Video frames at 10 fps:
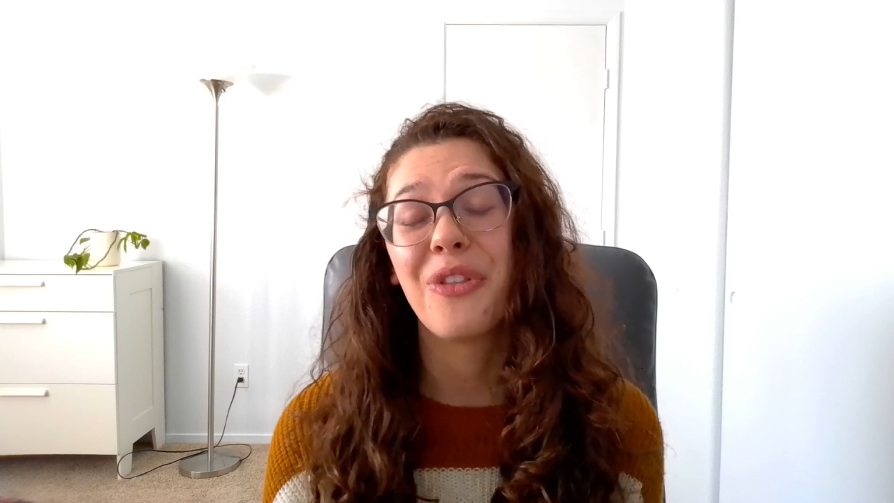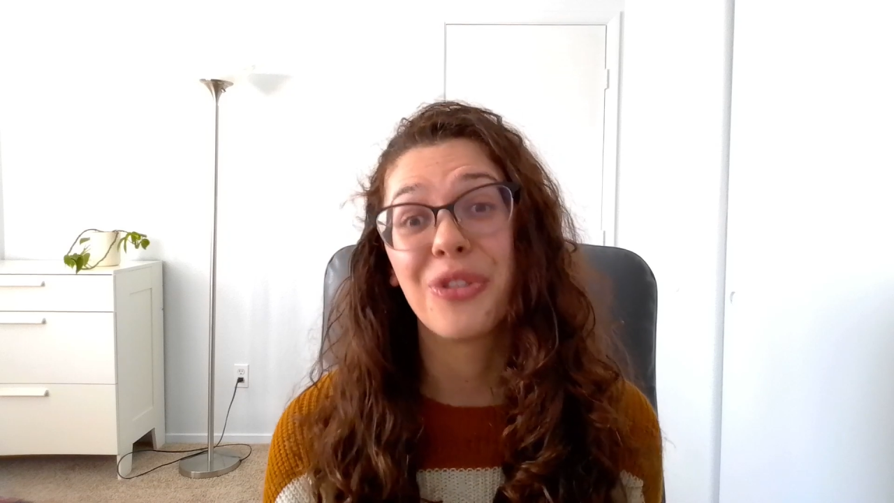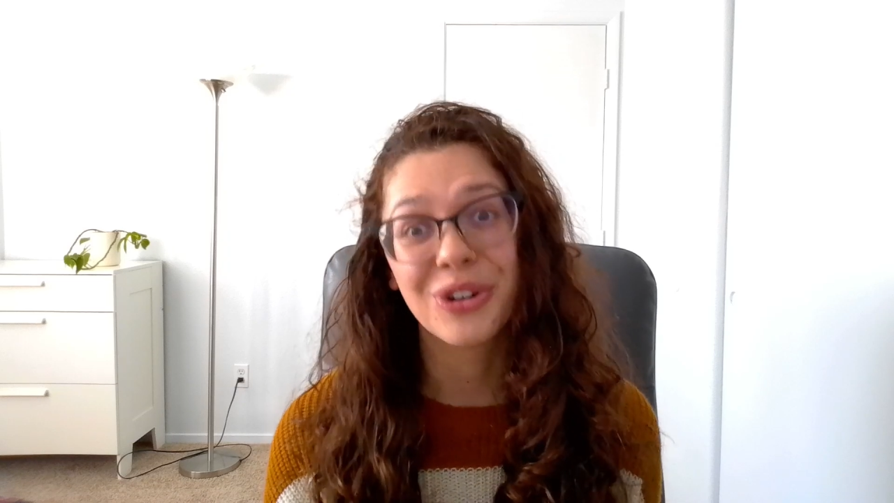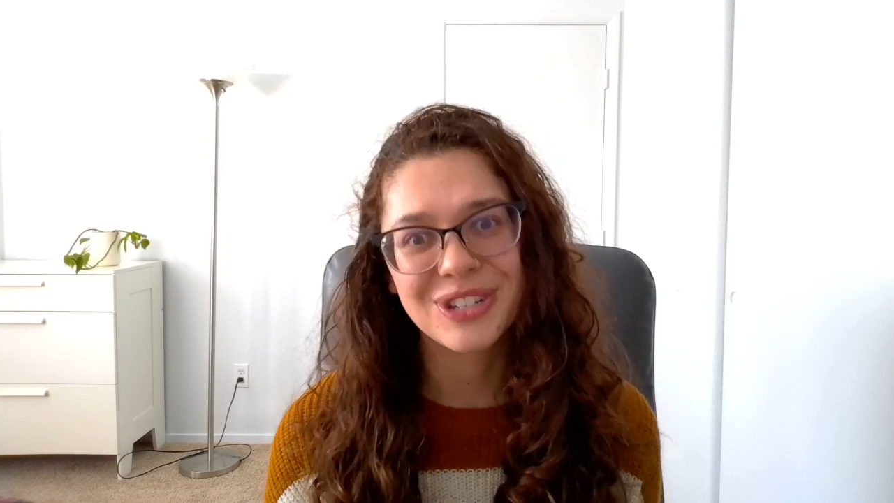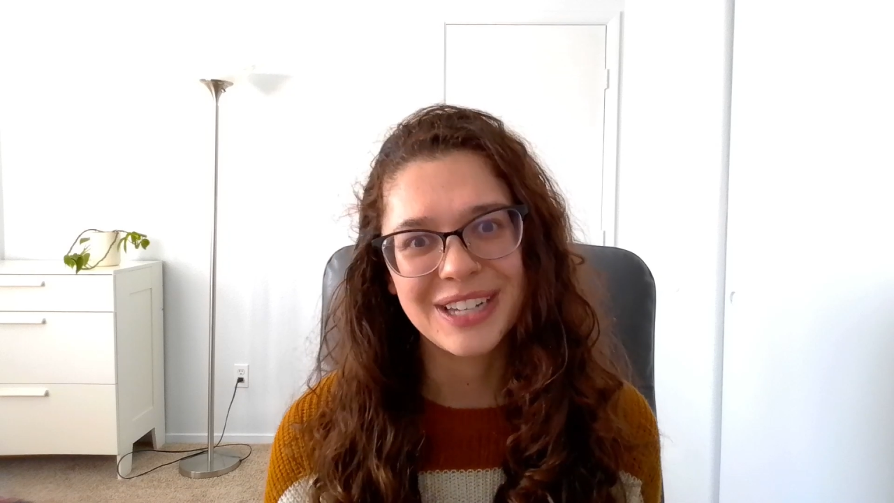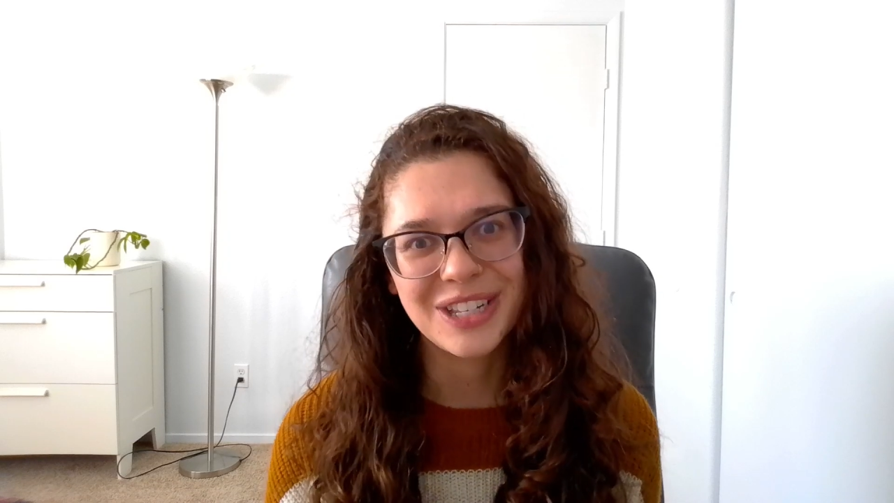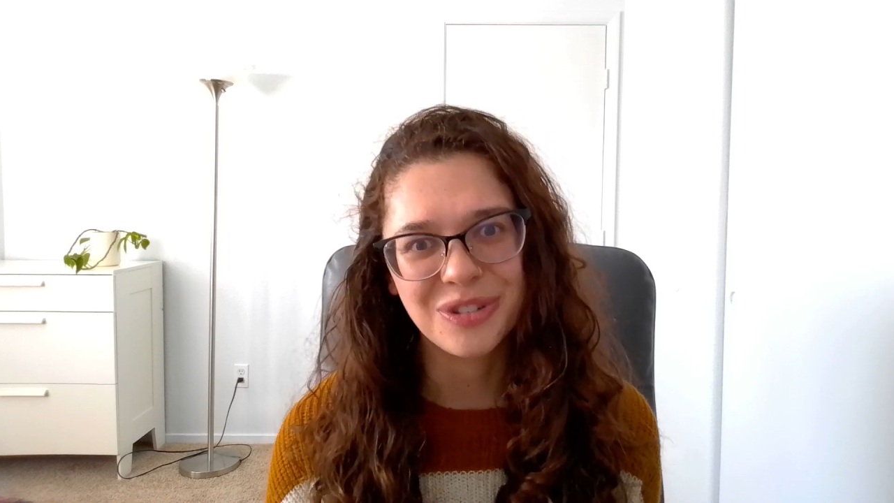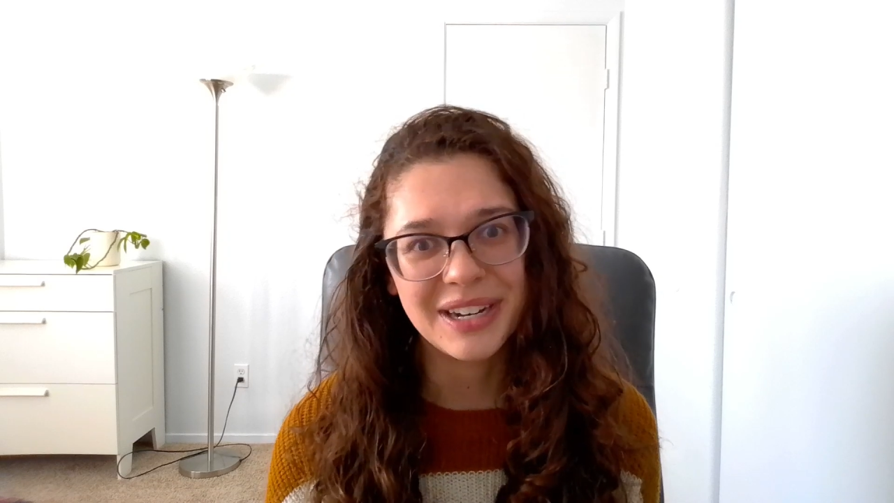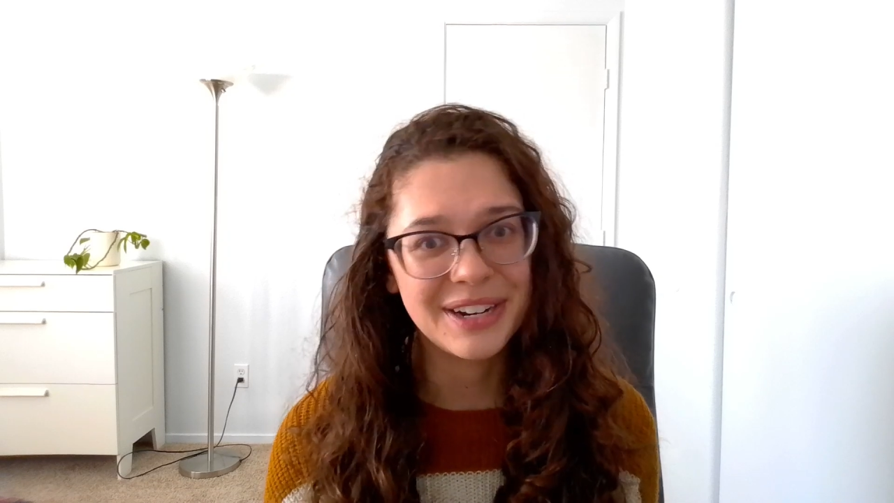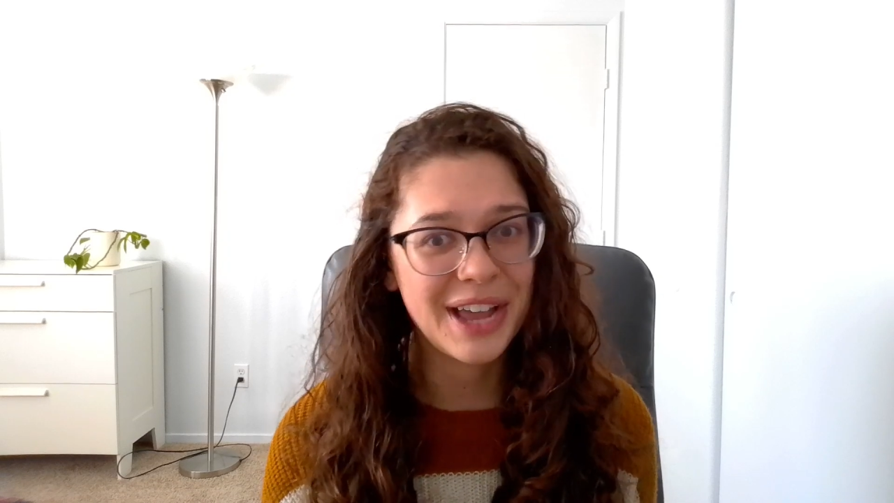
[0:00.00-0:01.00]
on Thursday,
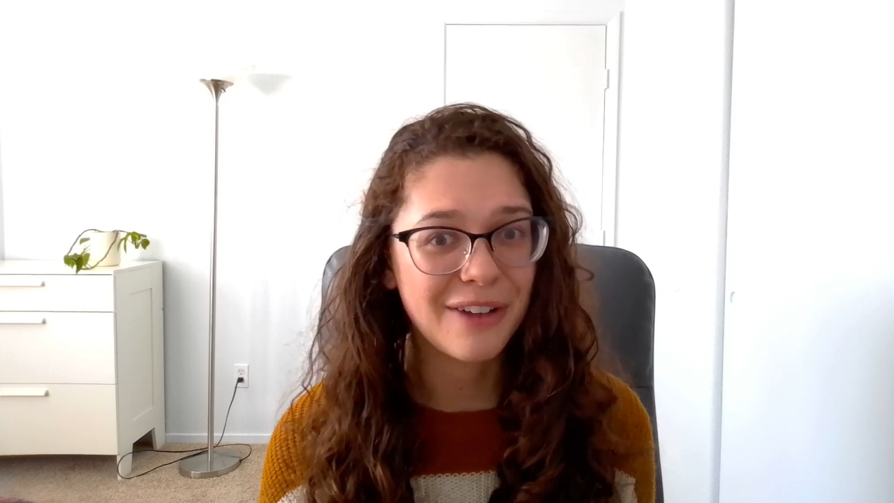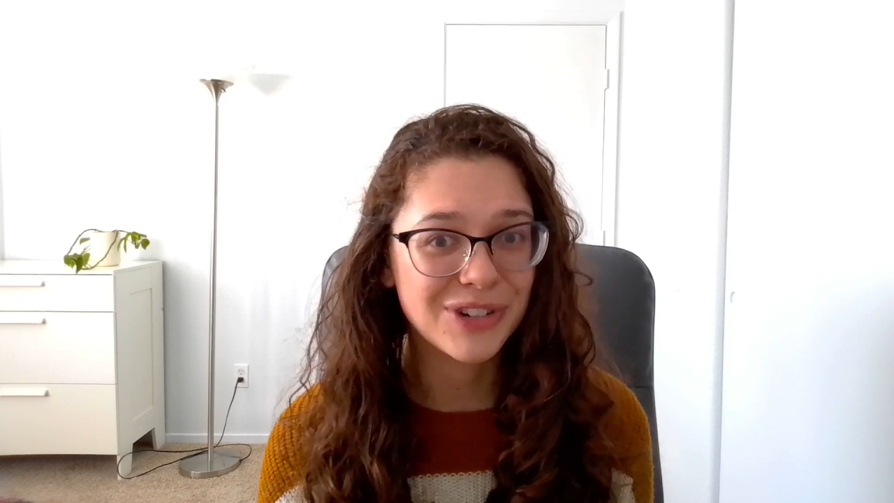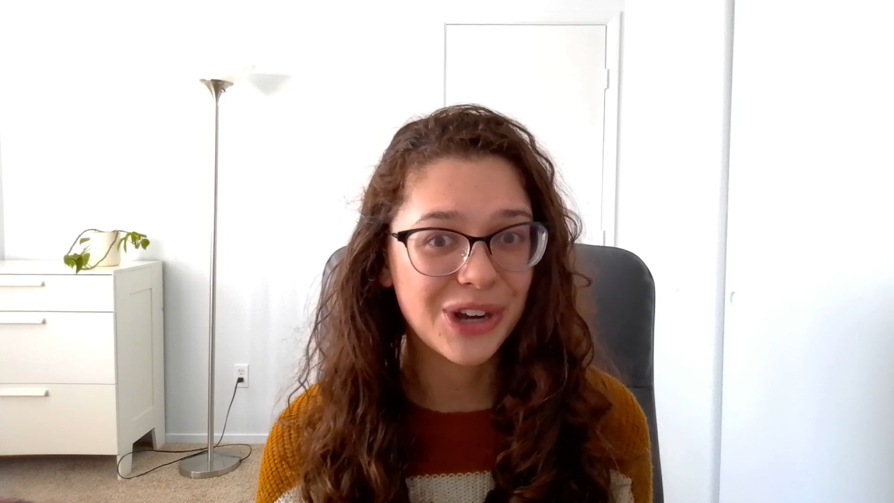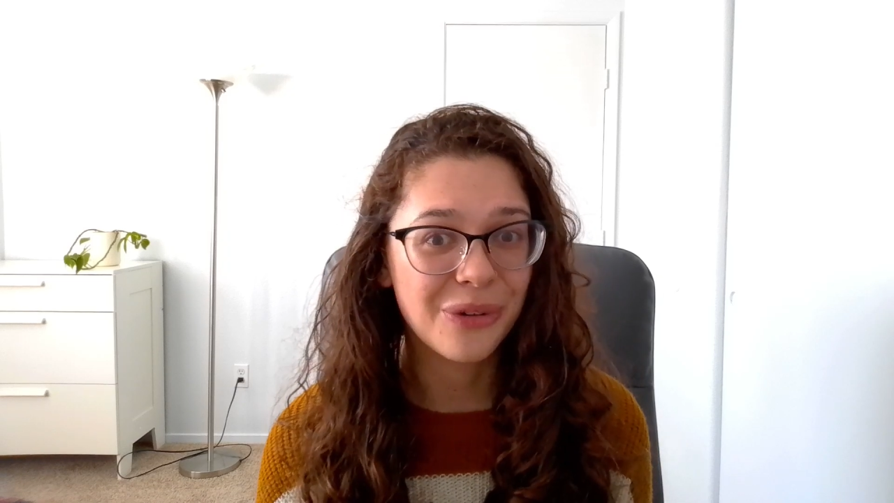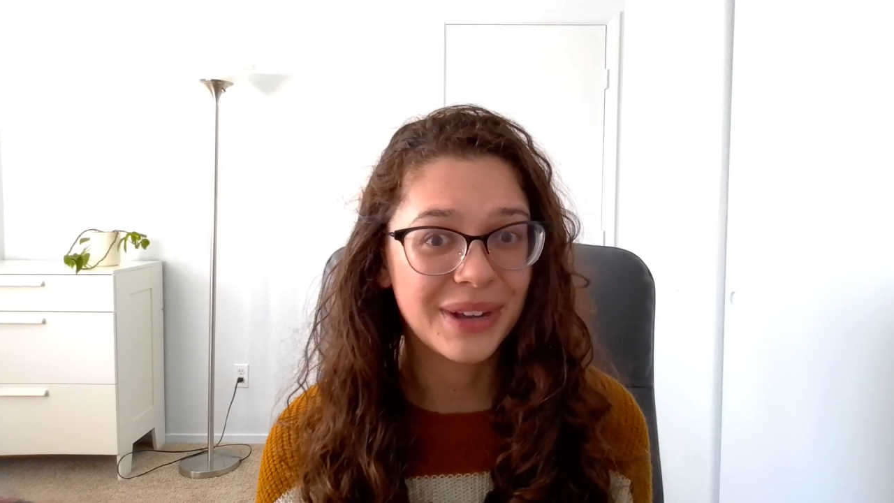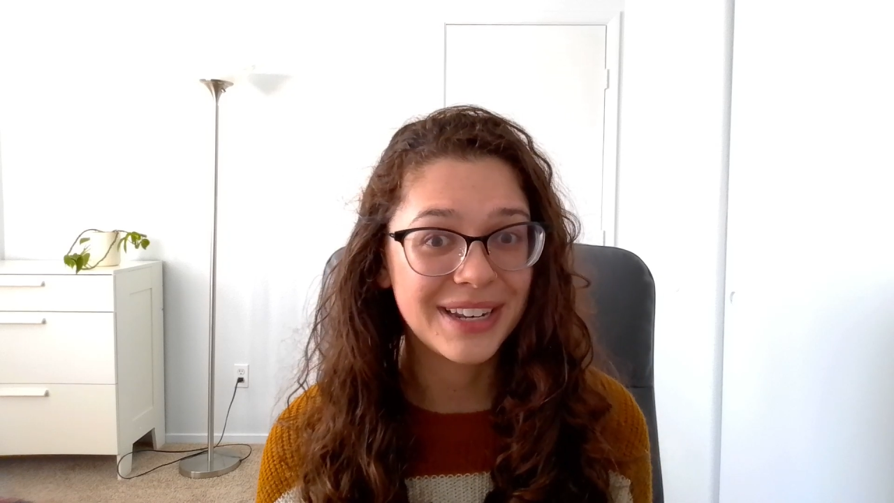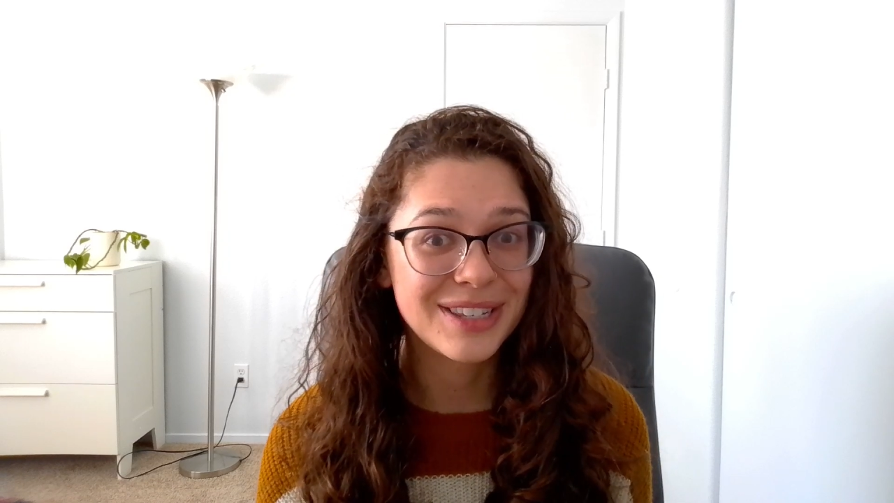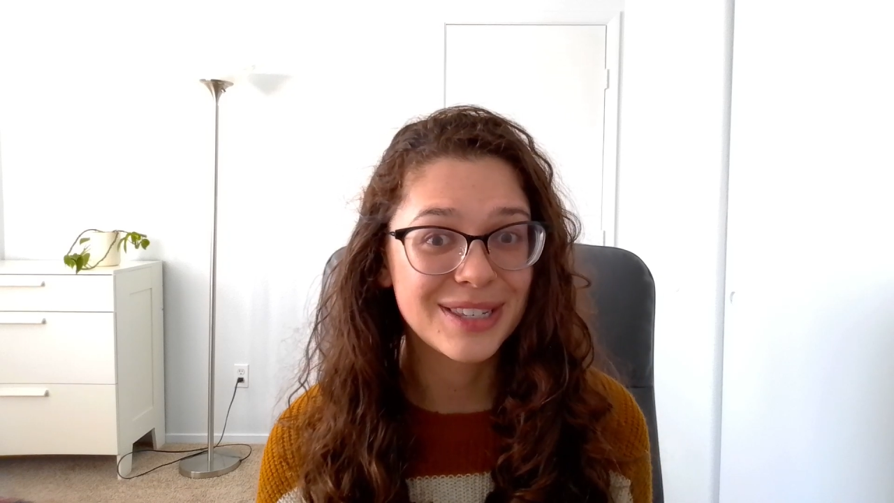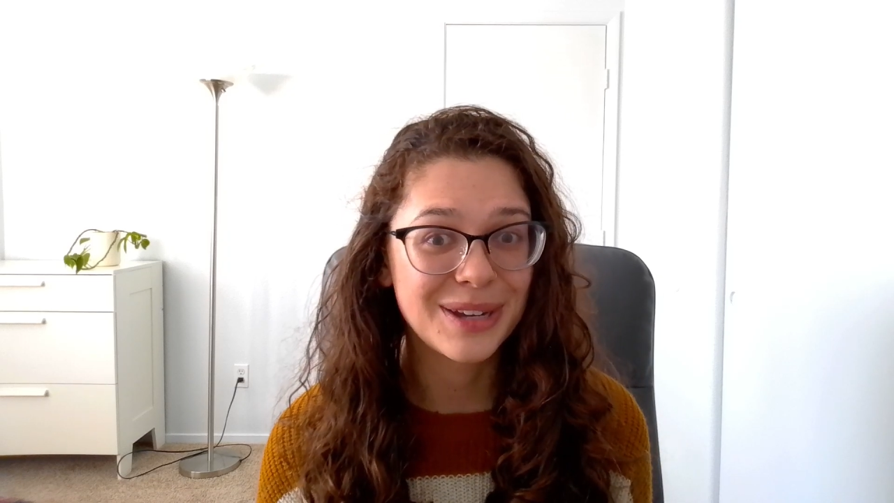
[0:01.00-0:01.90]
so I didn't have to go in.